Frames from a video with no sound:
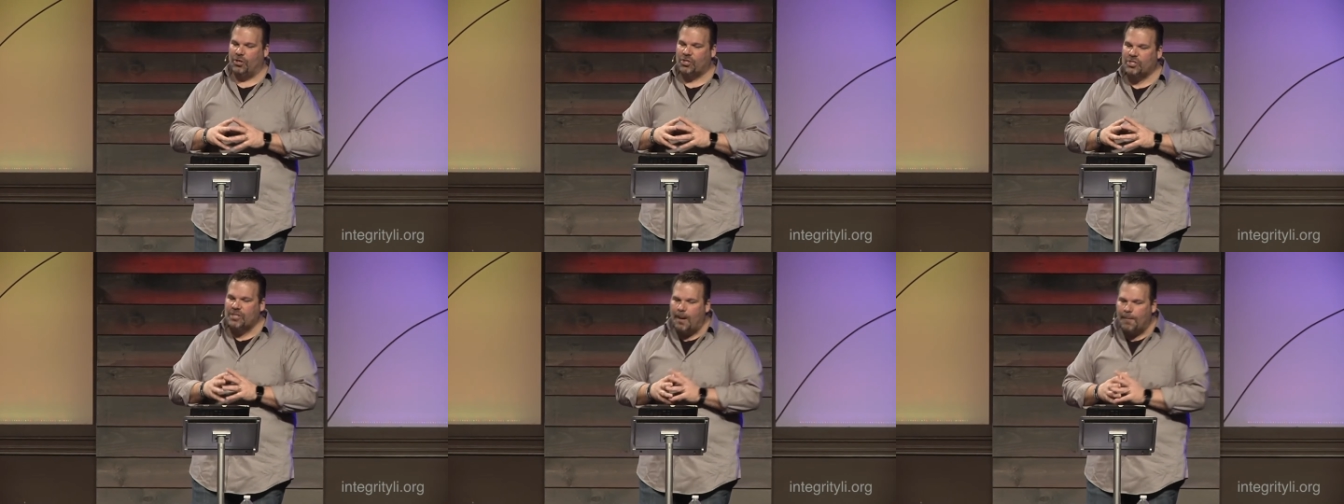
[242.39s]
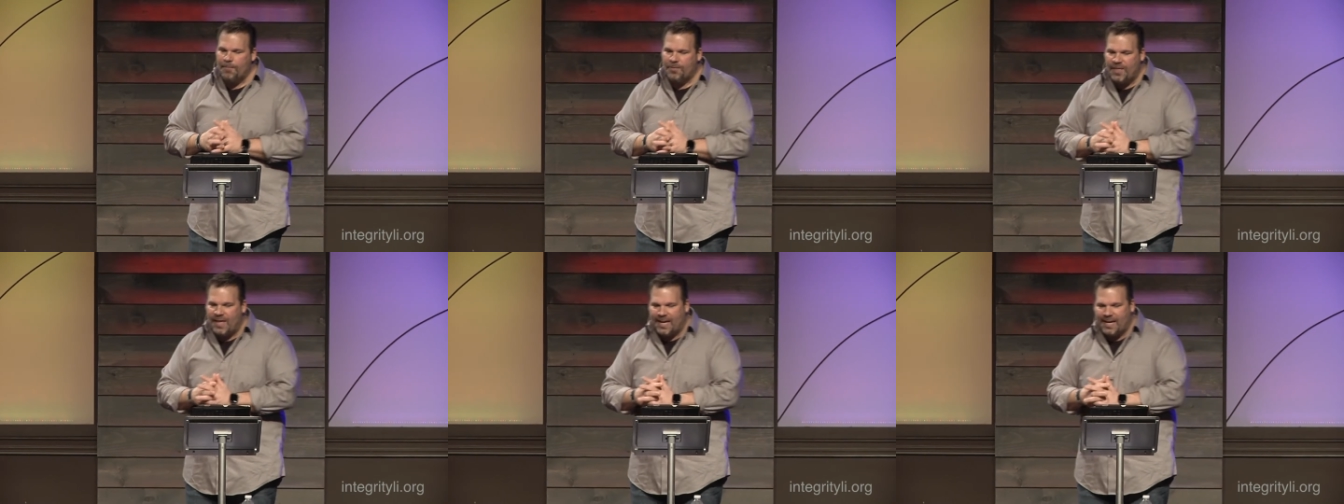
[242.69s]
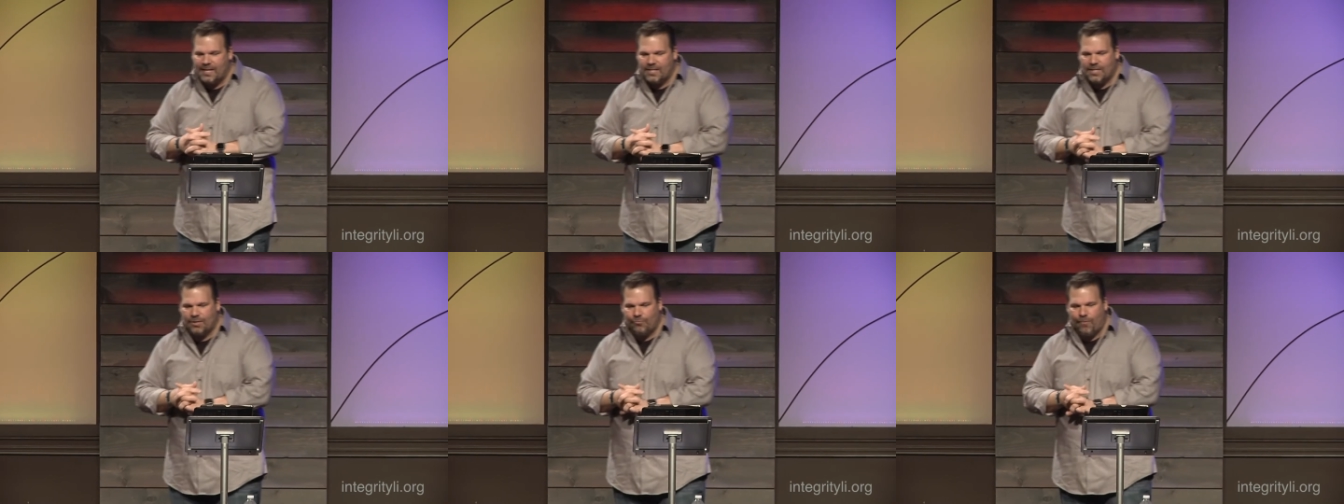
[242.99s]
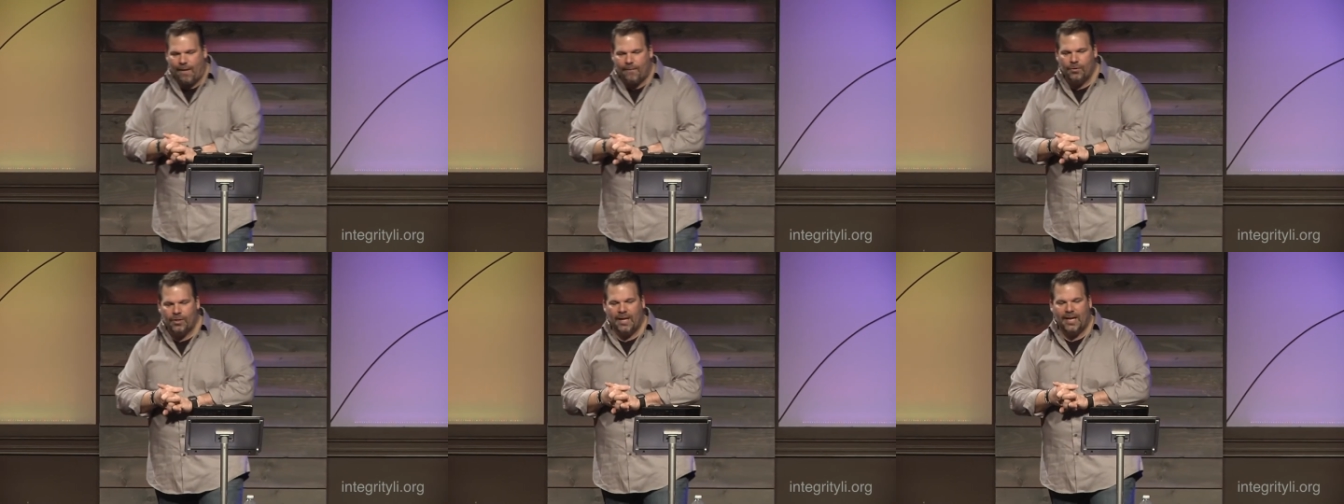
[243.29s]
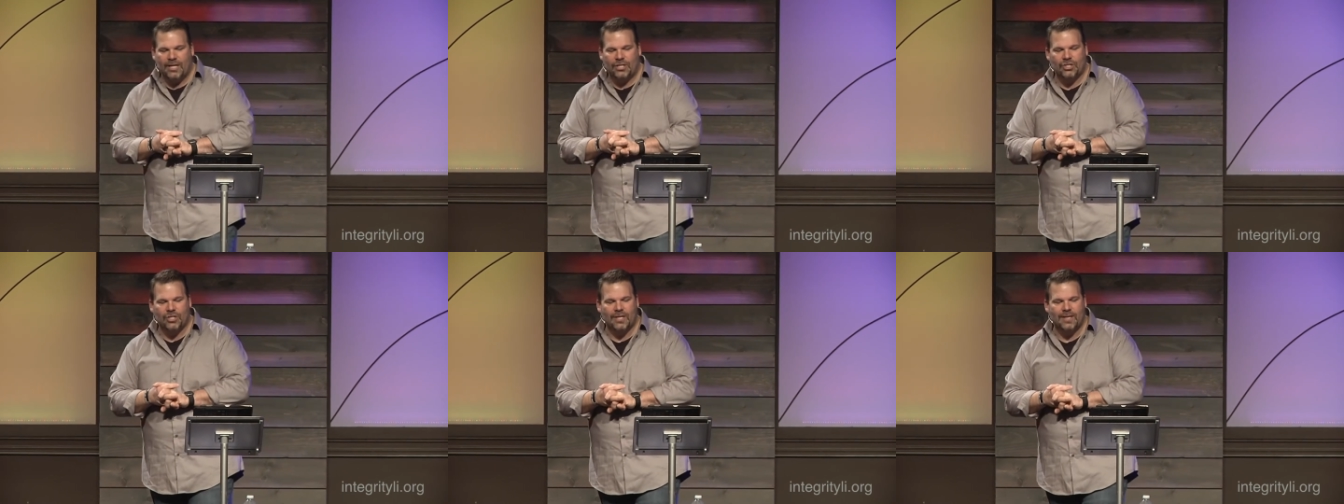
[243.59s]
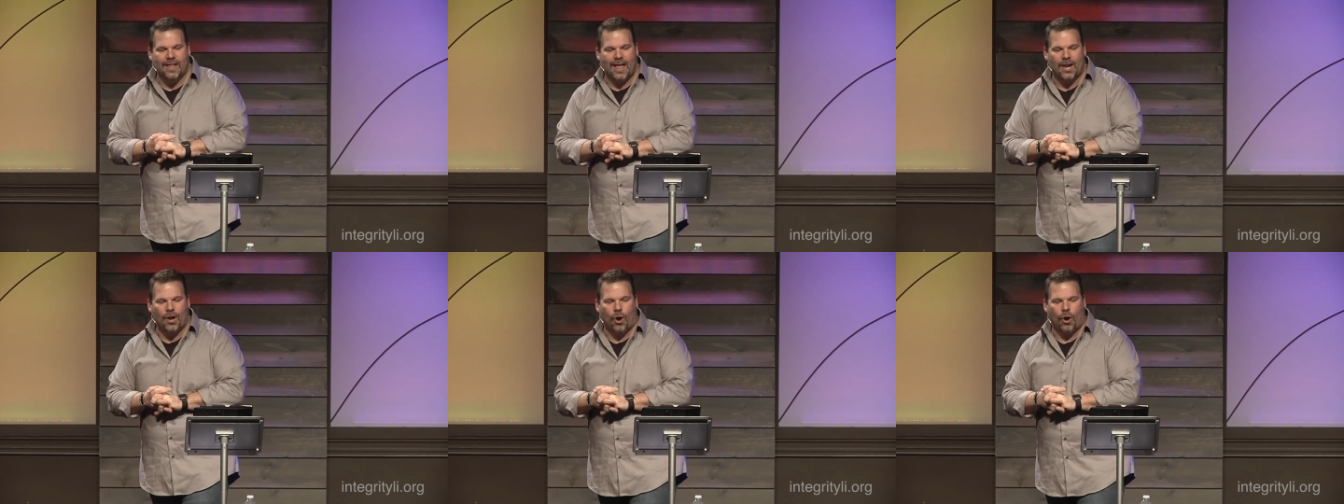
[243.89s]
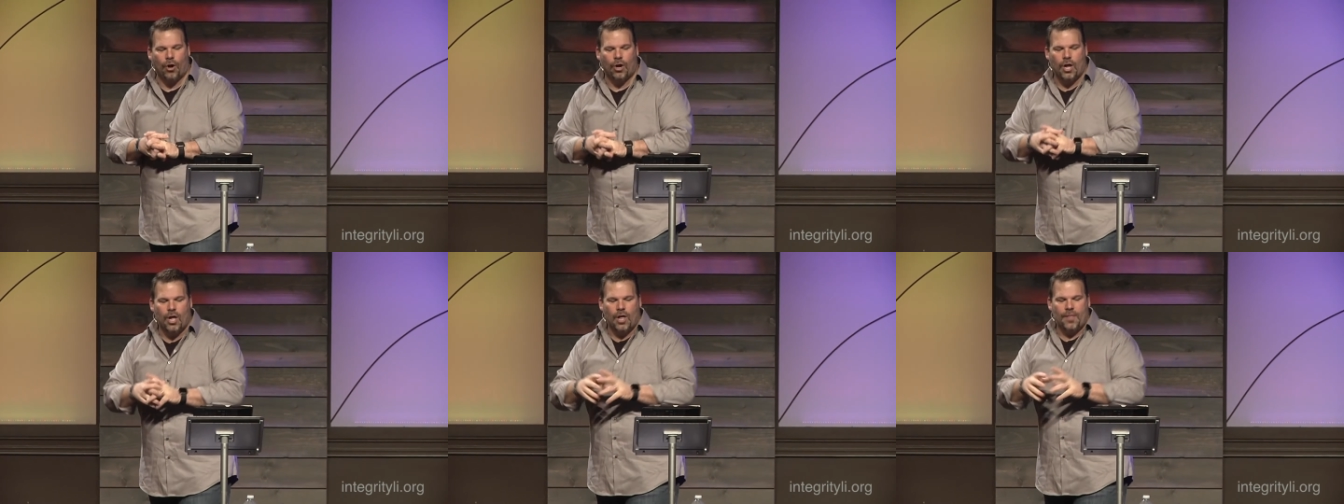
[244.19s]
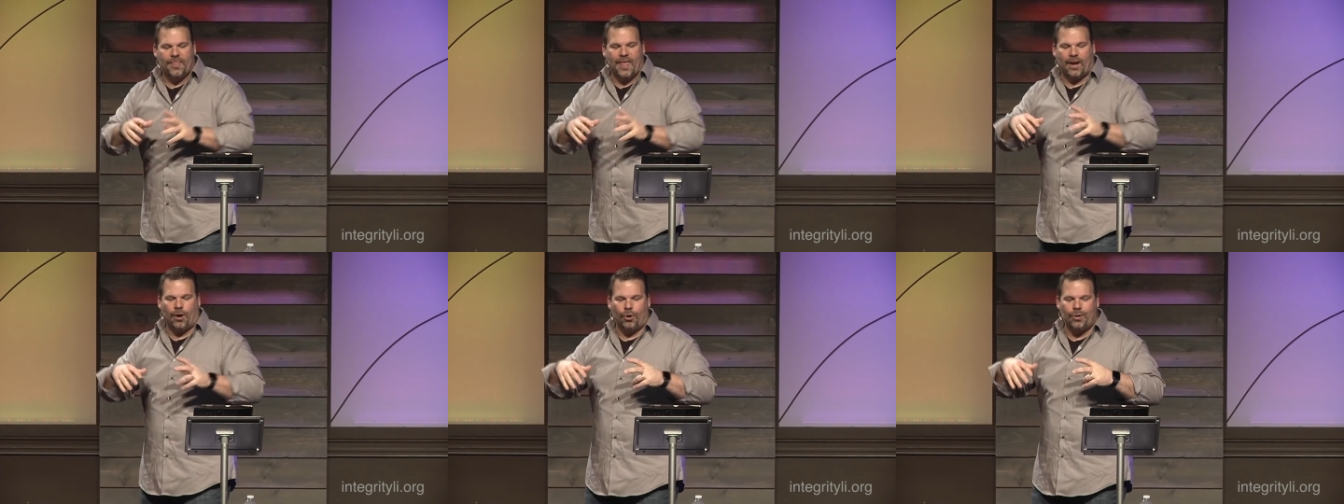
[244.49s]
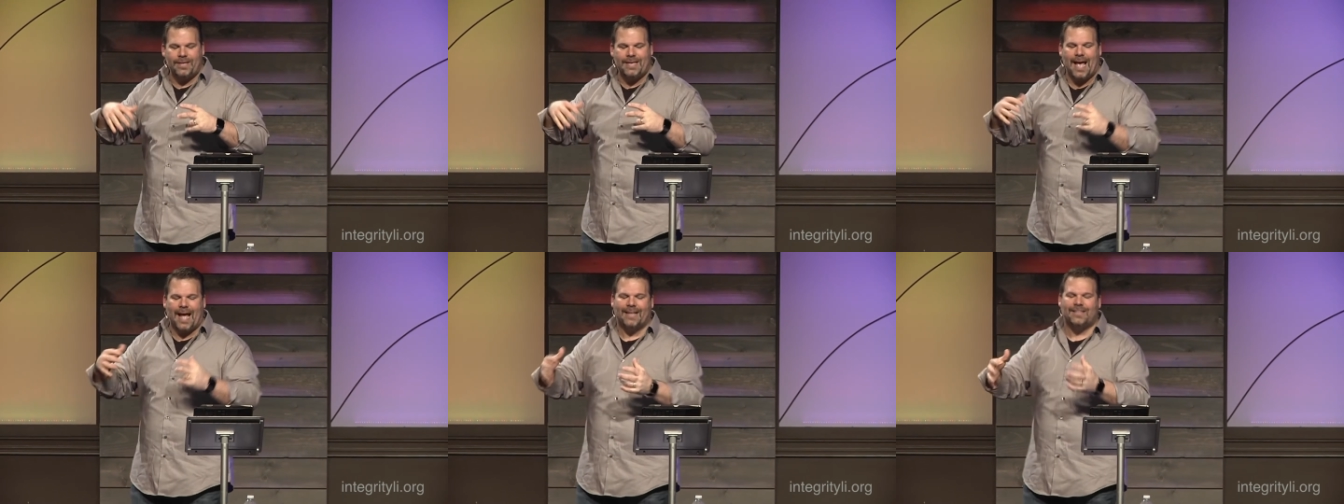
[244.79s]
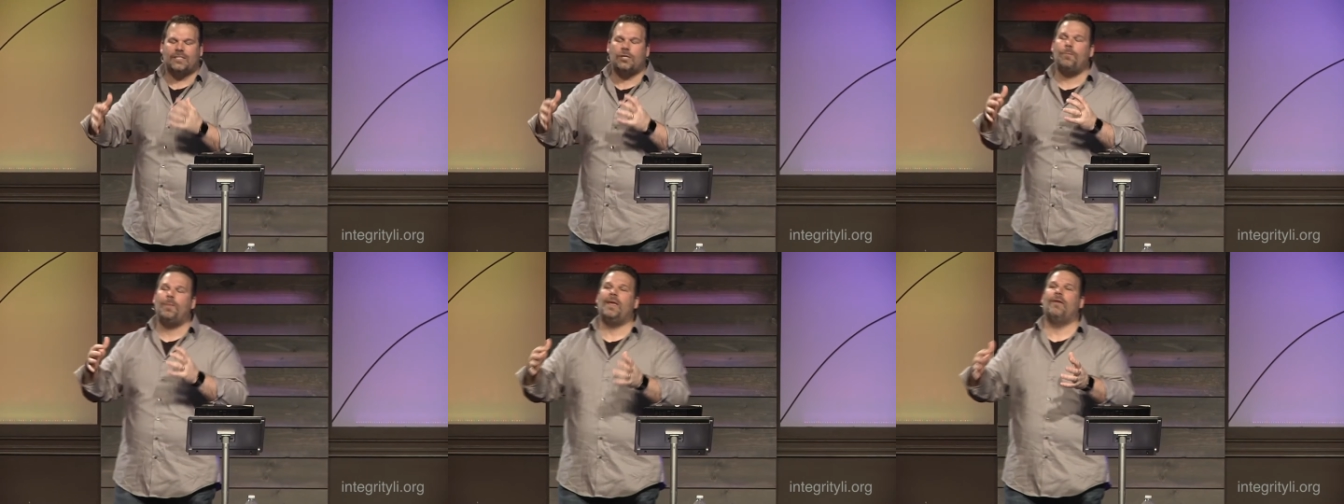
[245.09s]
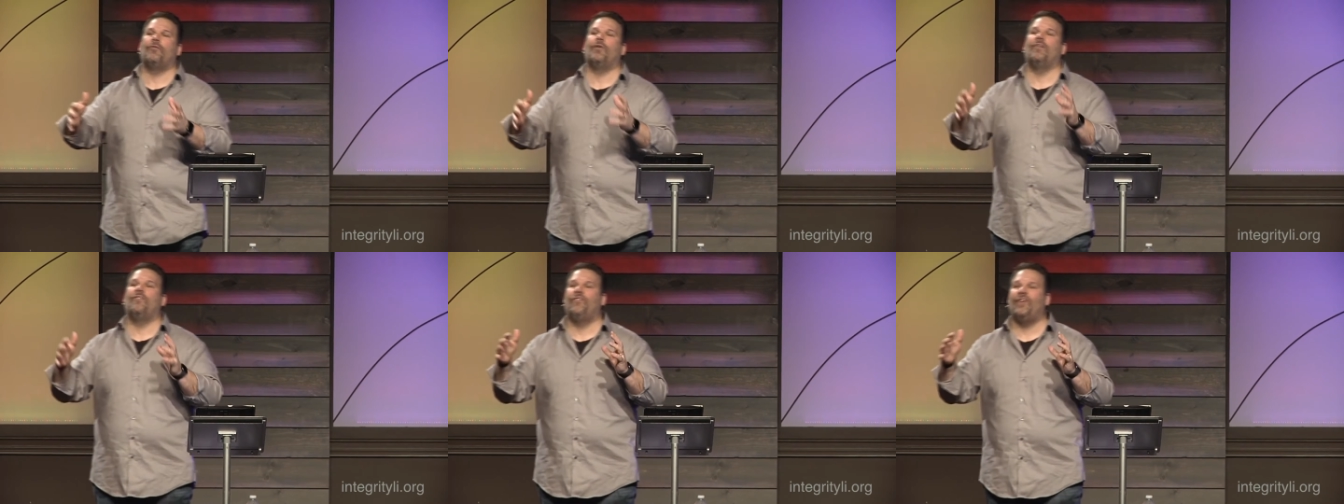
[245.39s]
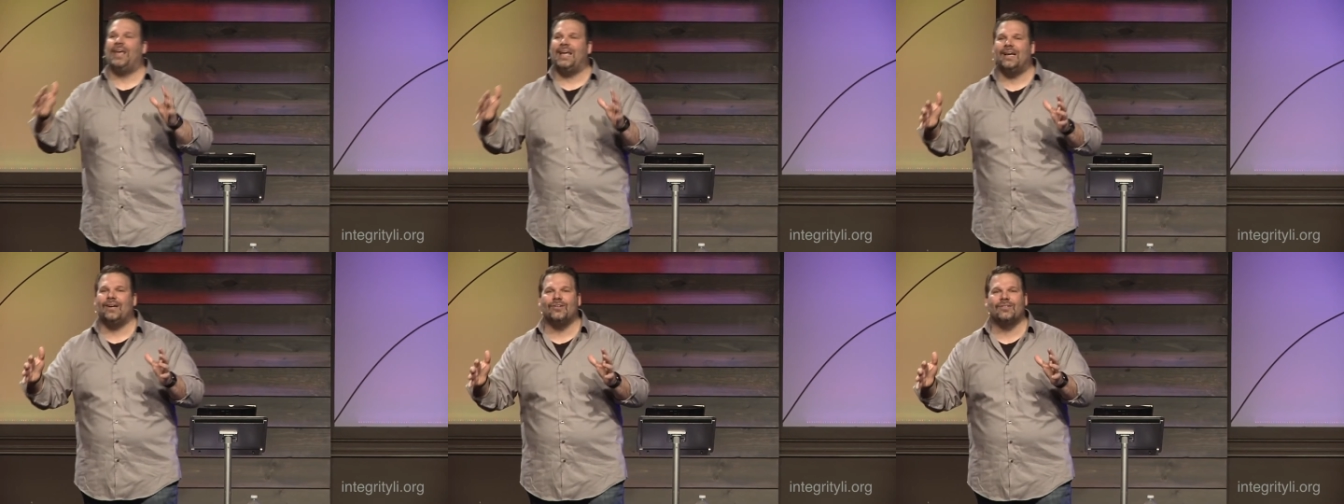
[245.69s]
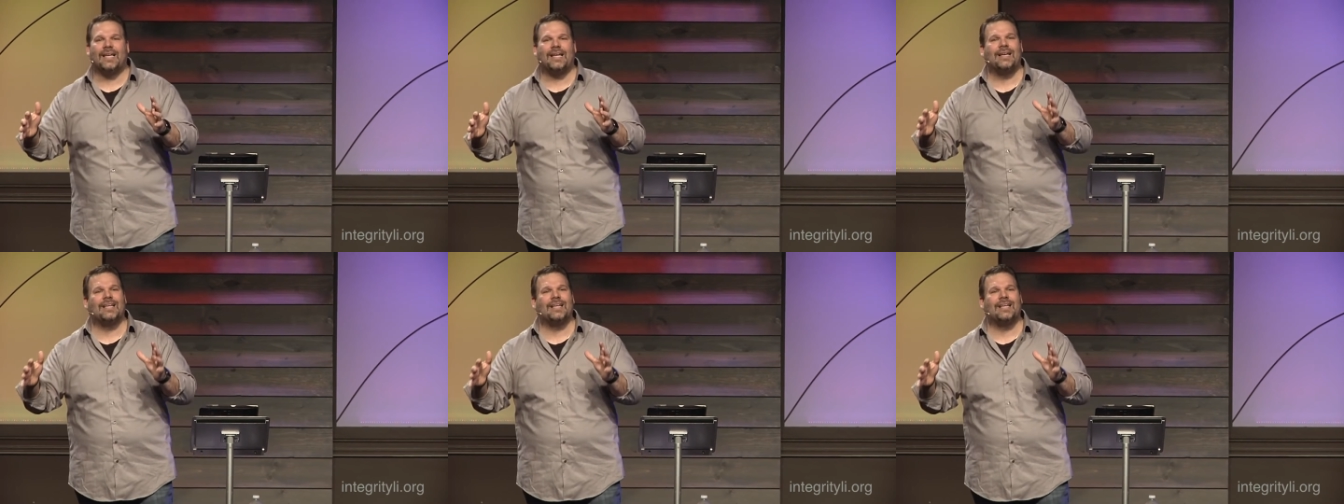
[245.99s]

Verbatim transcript: are some things in Revelation that are, that are yet to be revealed.